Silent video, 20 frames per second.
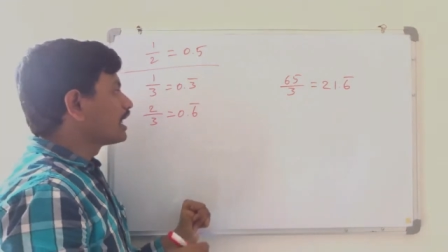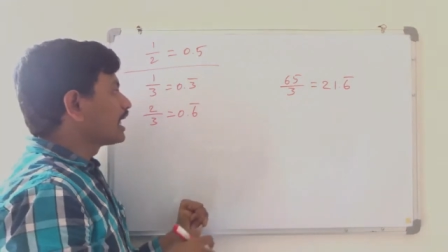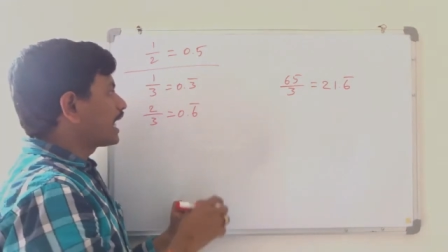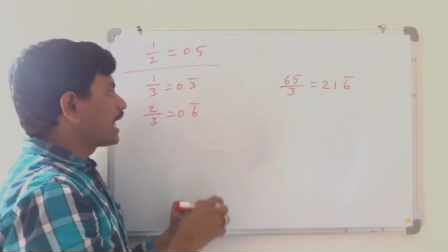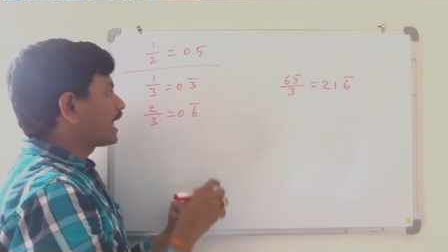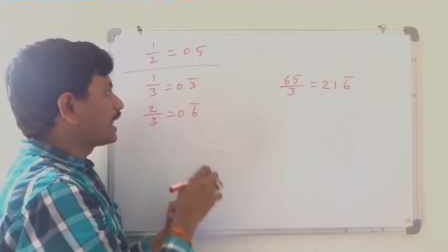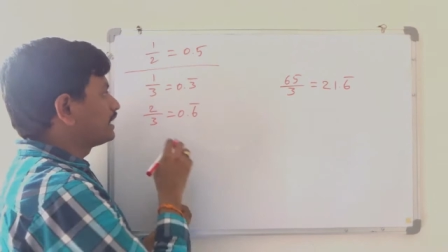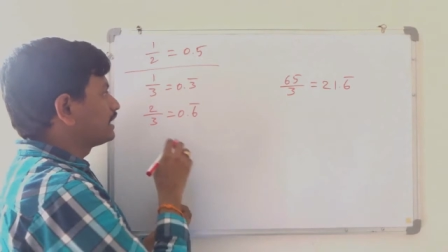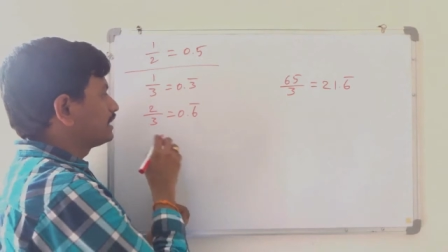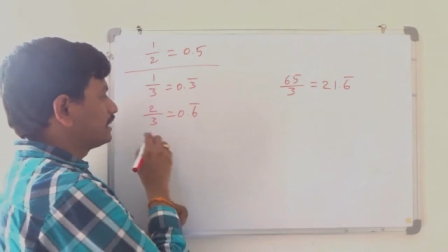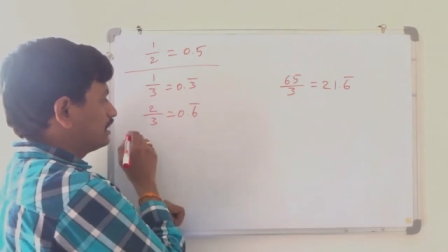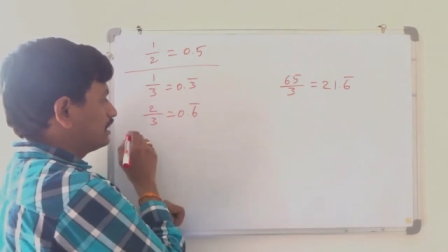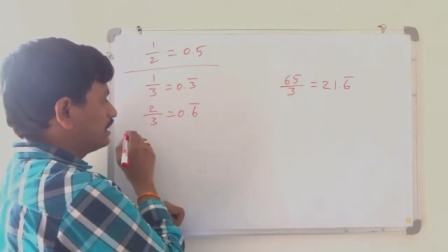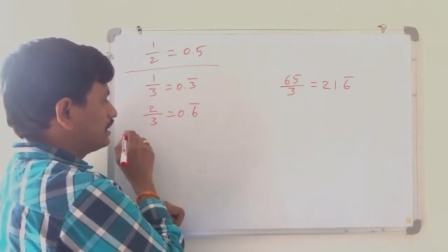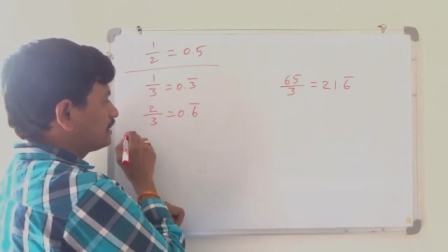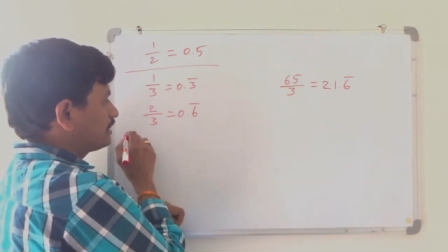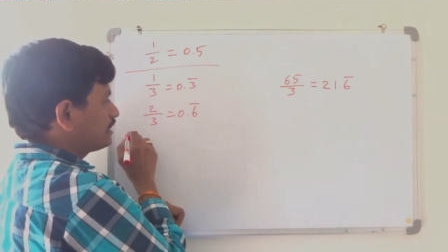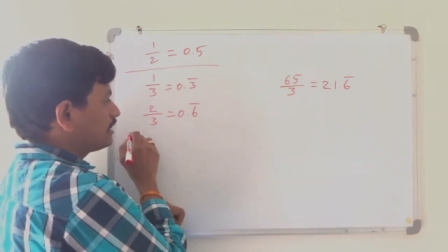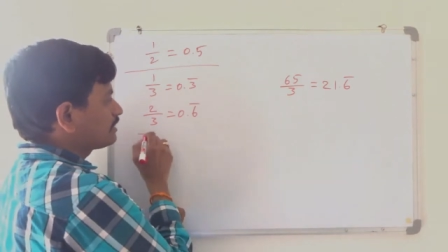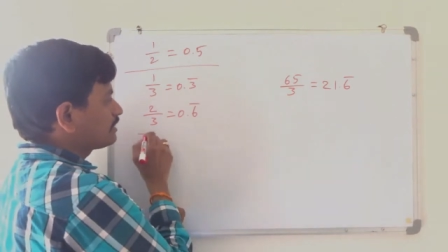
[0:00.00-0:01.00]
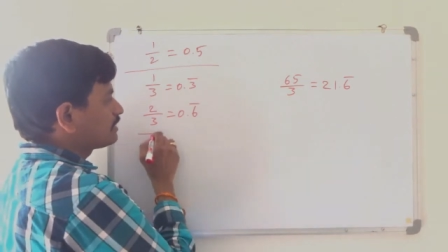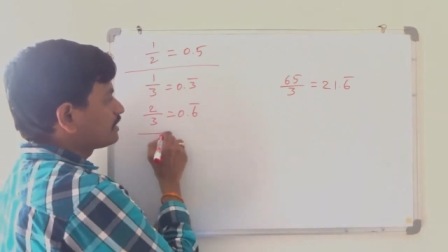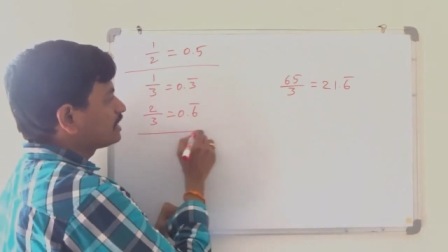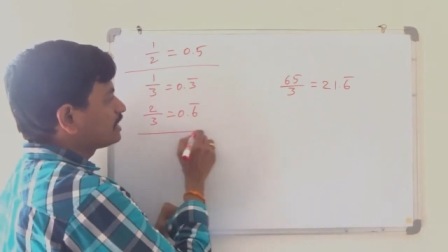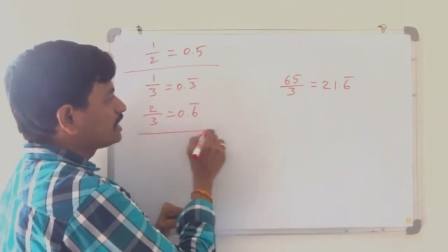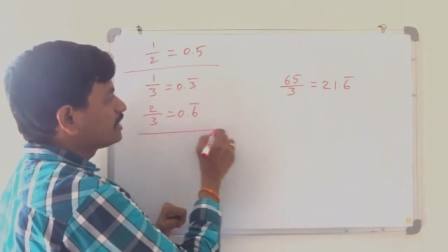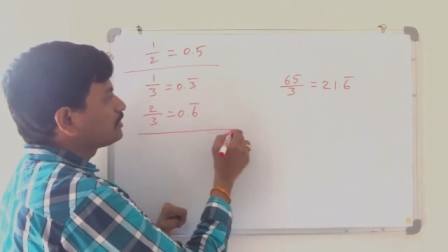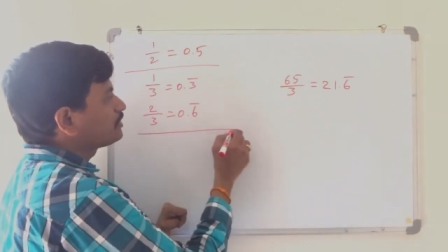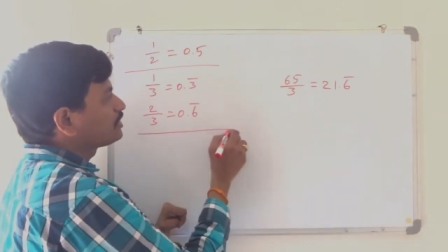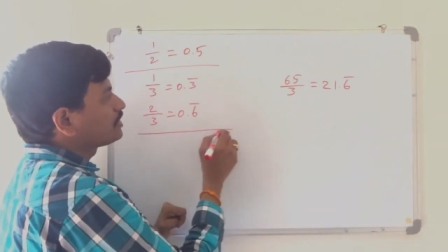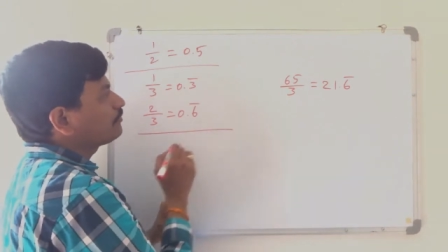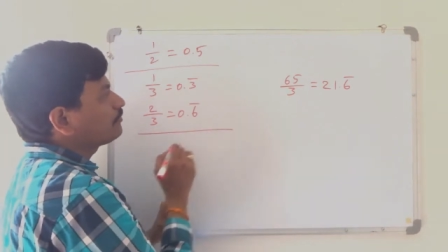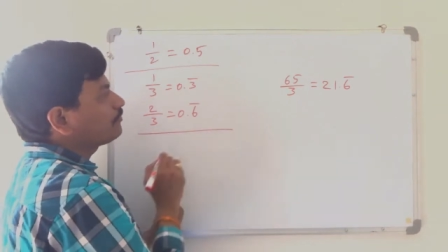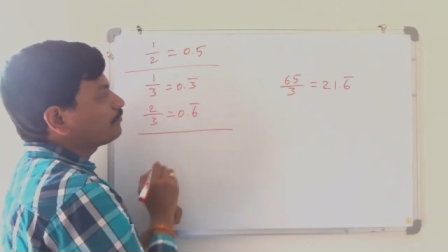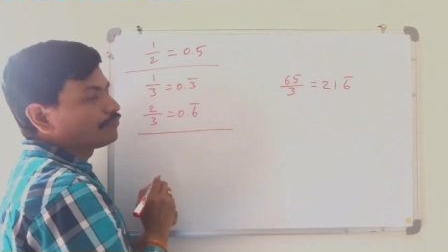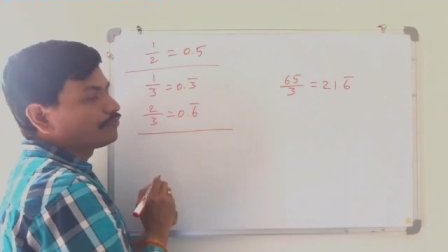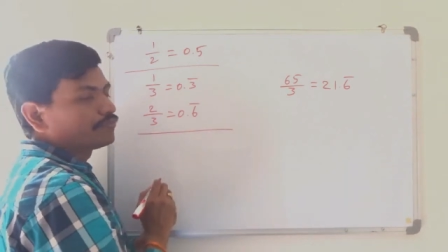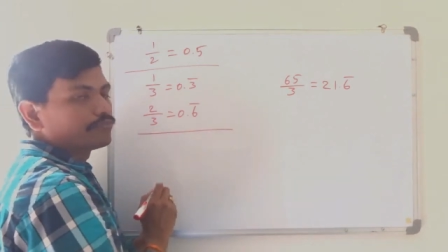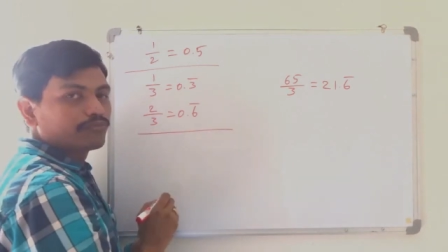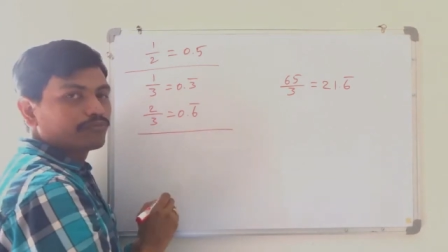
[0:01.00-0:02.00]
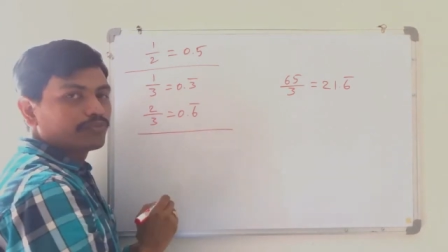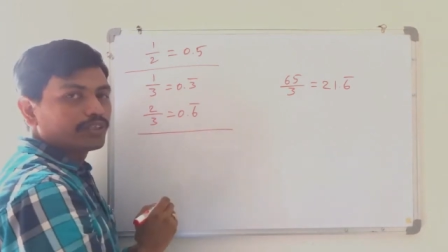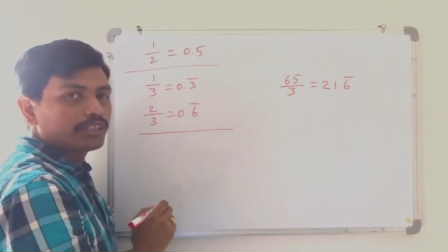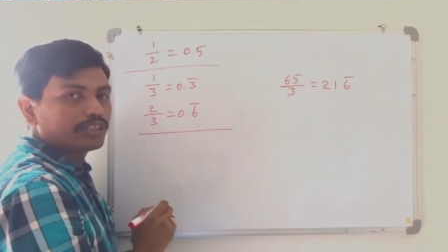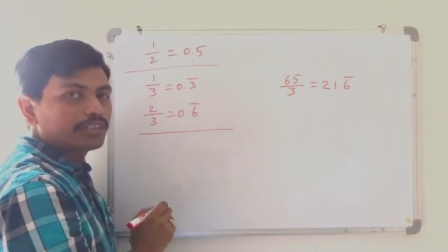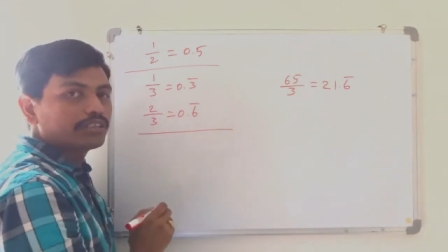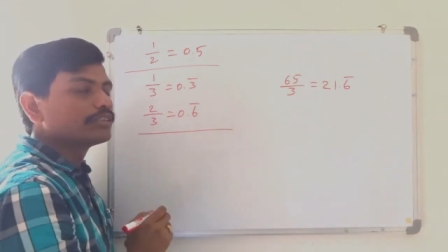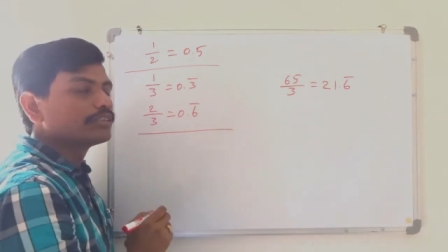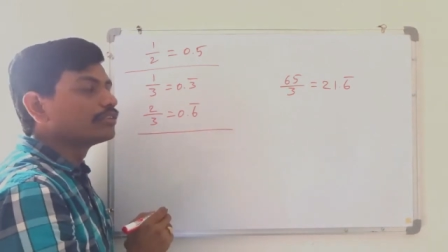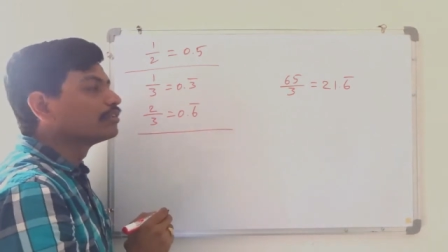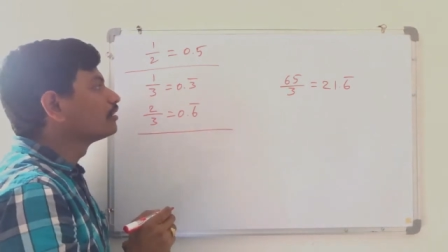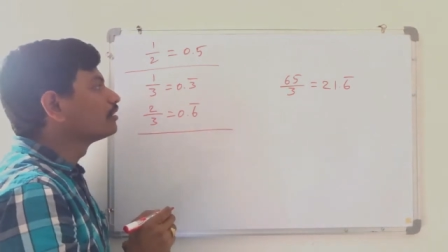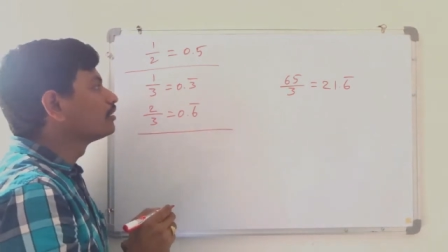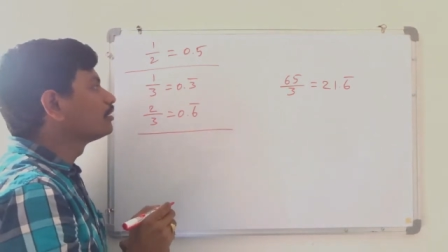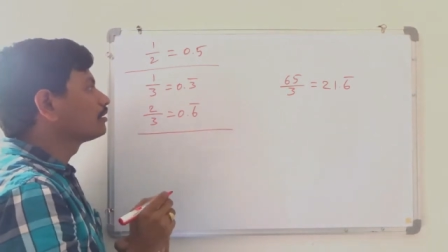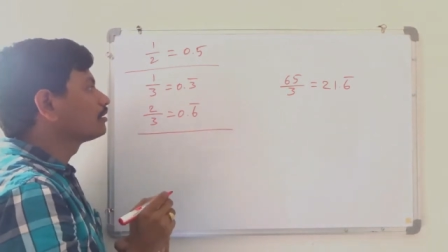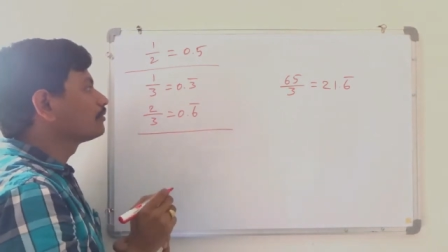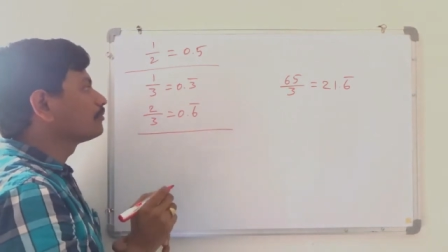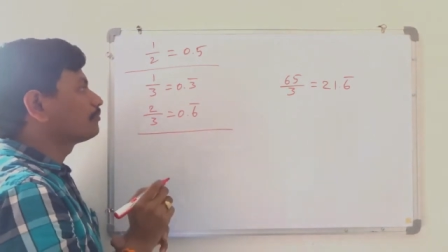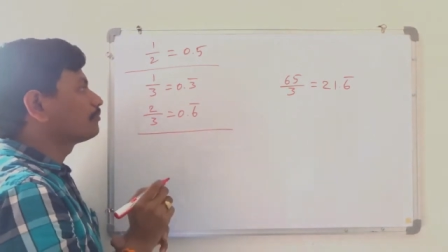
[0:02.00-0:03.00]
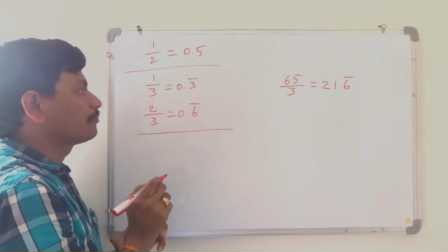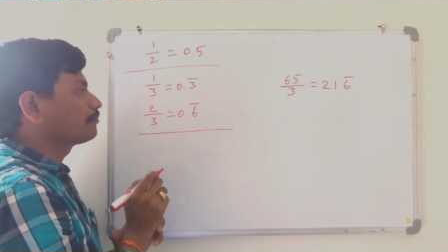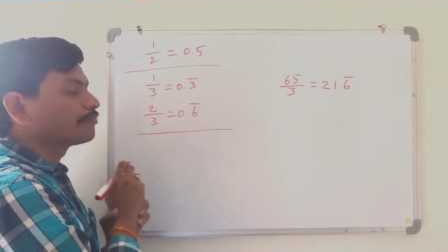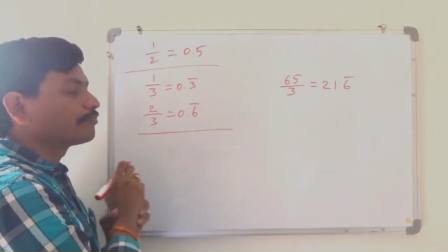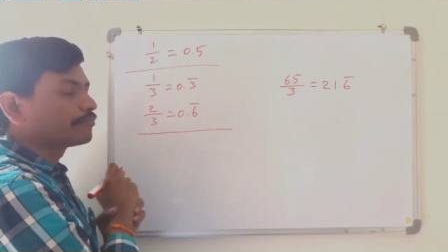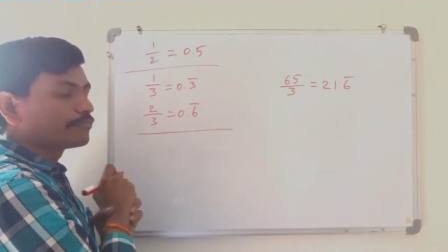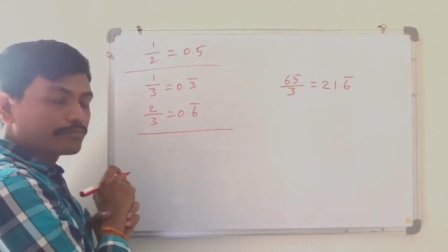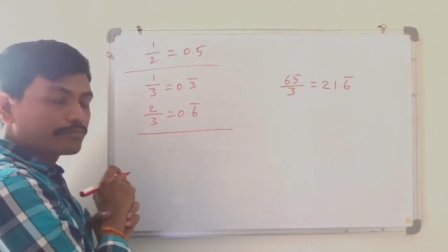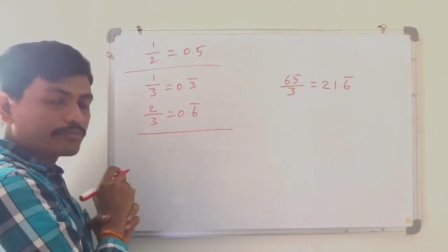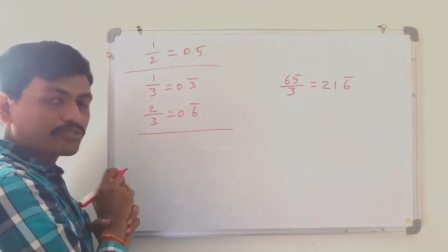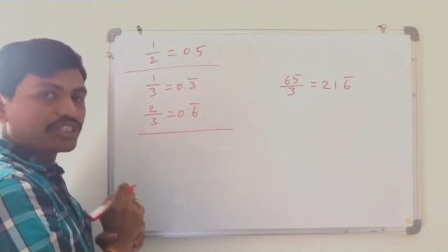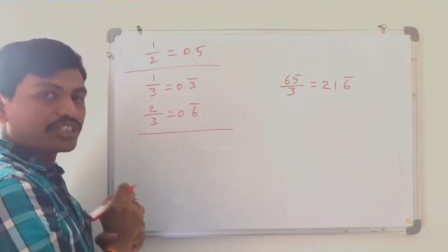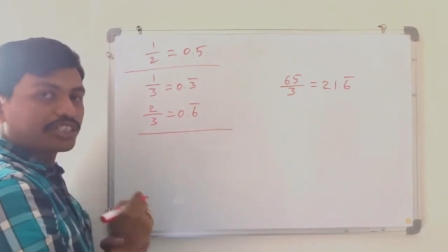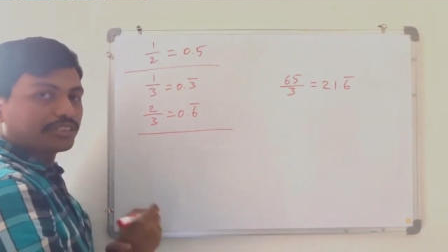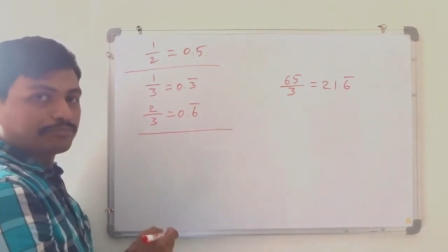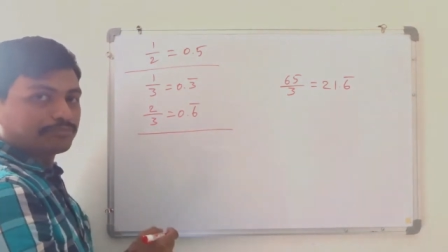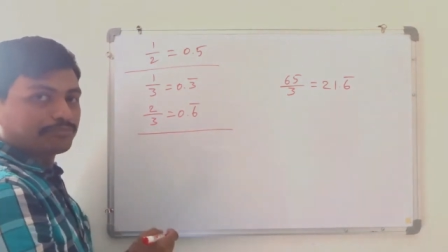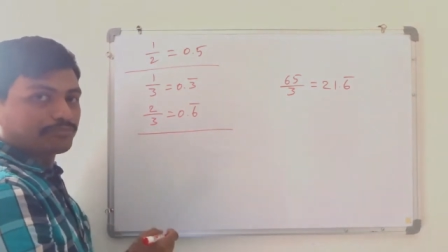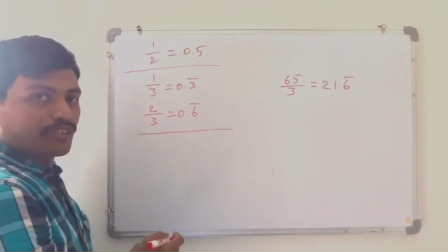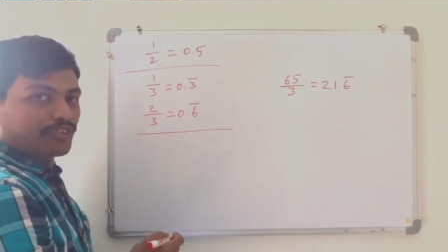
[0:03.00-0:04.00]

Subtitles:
And this is the division for 3.